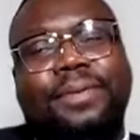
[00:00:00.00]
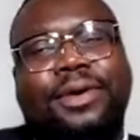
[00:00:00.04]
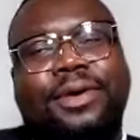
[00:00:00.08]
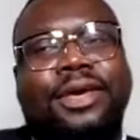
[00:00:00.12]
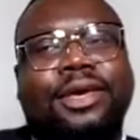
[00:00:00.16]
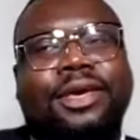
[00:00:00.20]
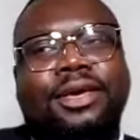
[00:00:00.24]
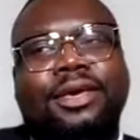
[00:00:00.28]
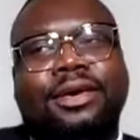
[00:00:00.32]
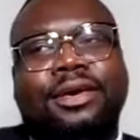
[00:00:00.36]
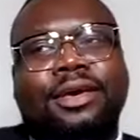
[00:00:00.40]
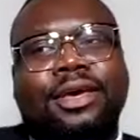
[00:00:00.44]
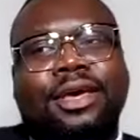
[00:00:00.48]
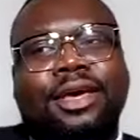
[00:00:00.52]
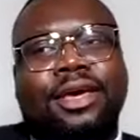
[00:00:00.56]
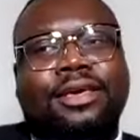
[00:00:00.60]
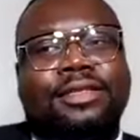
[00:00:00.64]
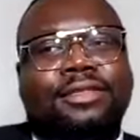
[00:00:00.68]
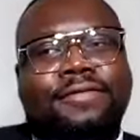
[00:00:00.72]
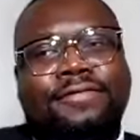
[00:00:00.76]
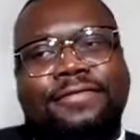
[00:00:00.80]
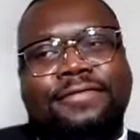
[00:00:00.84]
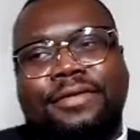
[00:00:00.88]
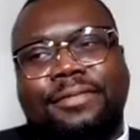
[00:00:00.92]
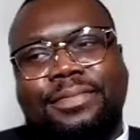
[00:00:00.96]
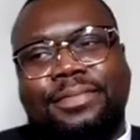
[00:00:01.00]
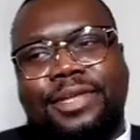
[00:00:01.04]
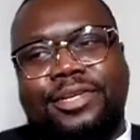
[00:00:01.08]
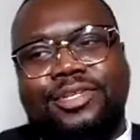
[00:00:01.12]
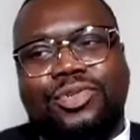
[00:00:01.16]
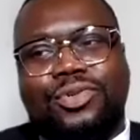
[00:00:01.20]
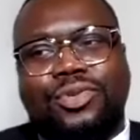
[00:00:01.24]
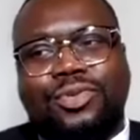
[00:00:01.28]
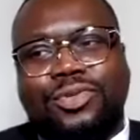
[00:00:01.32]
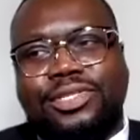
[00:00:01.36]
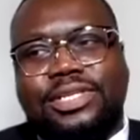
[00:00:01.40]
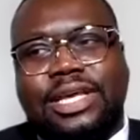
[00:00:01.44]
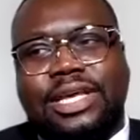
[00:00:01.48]
be either from the
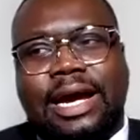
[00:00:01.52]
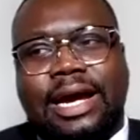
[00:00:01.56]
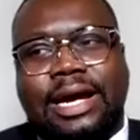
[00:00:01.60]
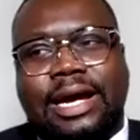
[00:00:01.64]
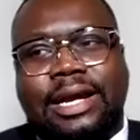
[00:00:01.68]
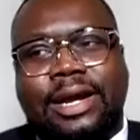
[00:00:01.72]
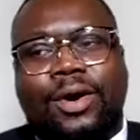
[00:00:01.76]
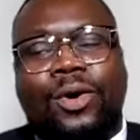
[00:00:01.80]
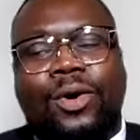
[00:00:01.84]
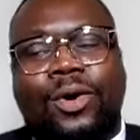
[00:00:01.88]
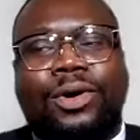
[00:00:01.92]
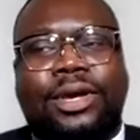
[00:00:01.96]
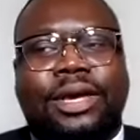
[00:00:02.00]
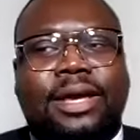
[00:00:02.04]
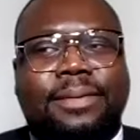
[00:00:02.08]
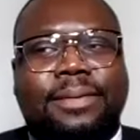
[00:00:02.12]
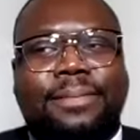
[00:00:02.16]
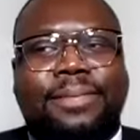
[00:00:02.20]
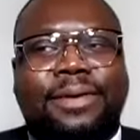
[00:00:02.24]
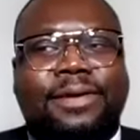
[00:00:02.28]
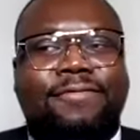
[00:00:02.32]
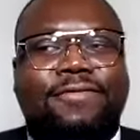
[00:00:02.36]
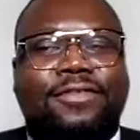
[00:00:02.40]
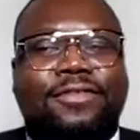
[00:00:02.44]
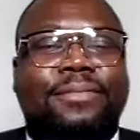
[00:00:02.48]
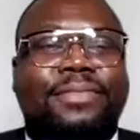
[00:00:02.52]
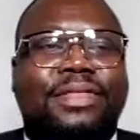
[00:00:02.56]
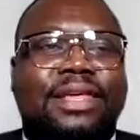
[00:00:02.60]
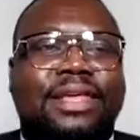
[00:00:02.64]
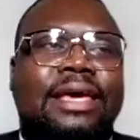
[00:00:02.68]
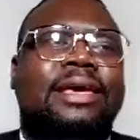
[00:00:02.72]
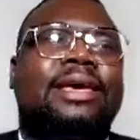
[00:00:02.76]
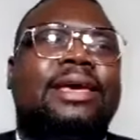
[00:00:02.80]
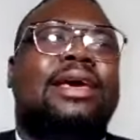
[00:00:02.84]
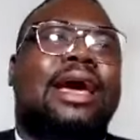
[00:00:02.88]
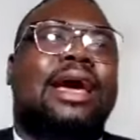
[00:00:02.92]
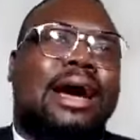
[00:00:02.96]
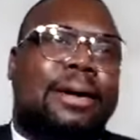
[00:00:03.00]
school side or it can be from
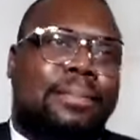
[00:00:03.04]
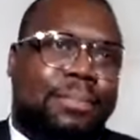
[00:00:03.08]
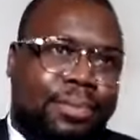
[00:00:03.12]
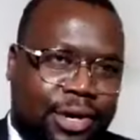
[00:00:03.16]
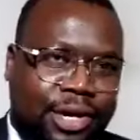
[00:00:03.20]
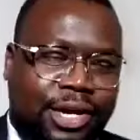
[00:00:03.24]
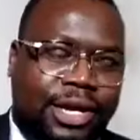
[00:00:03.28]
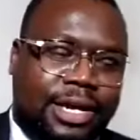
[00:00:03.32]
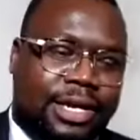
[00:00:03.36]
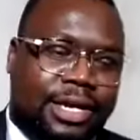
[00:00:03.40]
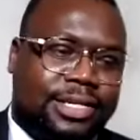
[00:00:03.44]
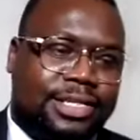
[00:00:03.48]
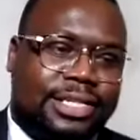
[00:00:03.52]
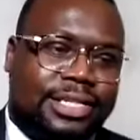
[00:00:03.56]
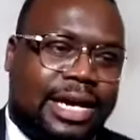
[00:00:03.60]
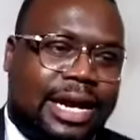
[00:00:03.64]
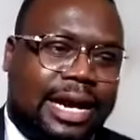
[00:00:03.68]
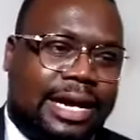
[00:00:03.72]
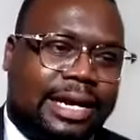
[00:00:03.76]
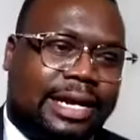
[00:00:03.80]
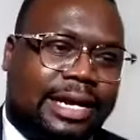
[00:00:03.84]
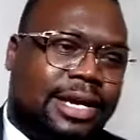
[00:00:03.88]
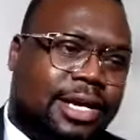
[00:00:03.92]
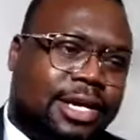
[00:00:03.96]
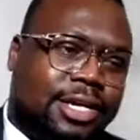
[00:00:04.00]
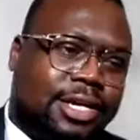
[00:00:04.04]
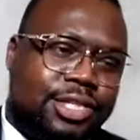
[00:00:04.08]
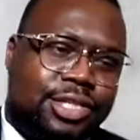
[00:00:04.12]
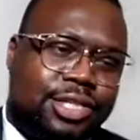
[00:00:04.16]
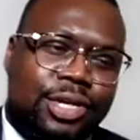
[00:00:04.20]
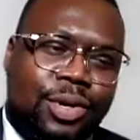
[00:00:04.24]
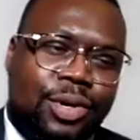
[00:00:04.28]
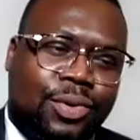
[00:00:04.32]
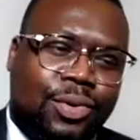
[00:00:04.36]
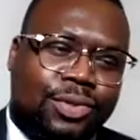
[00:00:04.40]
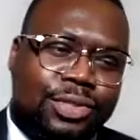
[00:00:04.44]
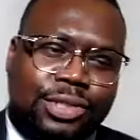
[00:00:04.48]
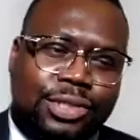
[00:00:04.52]
the applicant side.
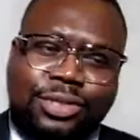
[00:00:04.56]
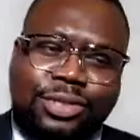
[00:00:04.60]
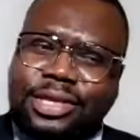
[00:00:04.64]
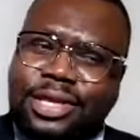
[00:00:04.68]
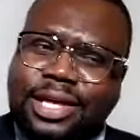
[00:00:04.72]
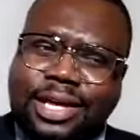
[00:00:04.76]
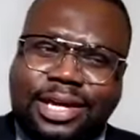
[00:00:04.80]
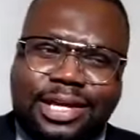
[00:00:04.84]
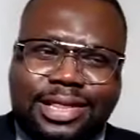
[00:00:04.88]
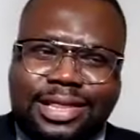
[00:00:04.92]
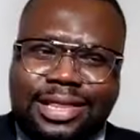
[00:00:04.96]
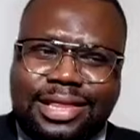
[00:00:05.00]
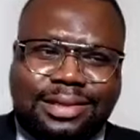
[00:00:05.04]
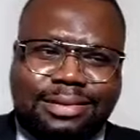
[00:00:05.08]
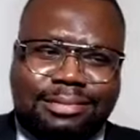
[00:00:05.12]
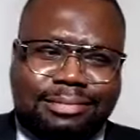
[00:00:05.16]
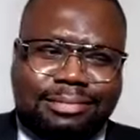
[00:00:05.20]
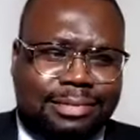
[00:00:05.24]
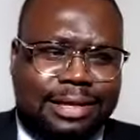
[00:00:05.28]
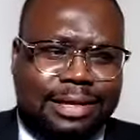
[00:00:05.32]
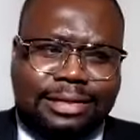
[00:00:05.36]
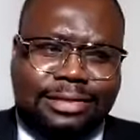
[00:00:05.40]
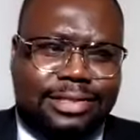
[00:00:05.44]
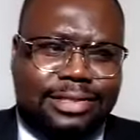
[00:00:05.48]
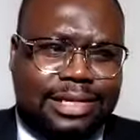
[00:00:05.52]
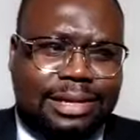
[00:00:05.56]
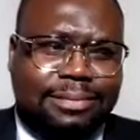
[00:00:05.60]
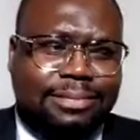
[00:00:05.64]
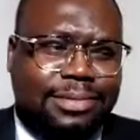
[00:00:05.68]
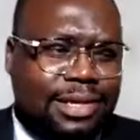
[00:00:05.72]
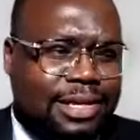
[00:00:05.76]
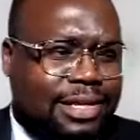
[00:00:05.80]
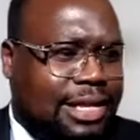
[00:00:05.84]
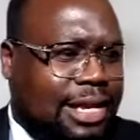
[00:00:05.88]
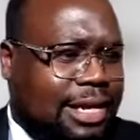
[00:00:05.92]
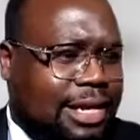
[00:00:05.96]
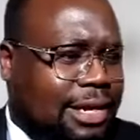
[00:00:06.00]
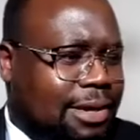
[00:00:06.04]
So do you think there's
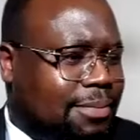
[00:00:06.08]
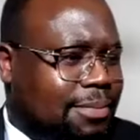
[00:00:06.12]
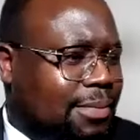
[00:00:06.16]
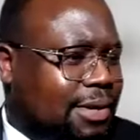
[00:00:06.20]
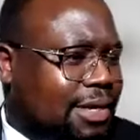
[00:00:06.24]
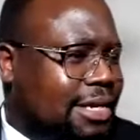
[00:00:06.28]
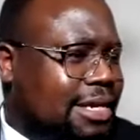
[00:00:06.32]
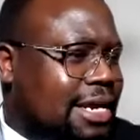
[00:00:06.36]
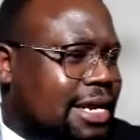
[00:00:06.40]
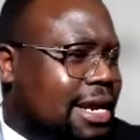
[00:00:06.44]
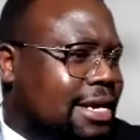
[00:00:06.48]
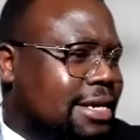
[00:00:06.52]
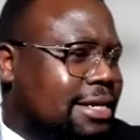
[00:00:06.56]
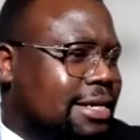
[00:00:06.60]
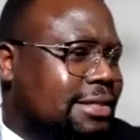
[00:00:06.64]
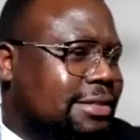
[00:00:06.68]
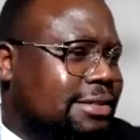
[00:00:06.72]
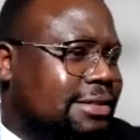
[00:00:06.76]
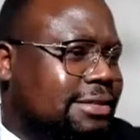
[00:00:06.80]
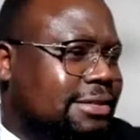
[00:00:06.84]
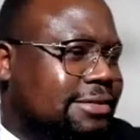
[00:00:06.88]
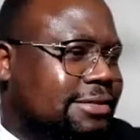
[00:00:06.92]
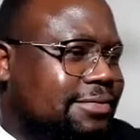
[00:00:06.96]
something that can be done?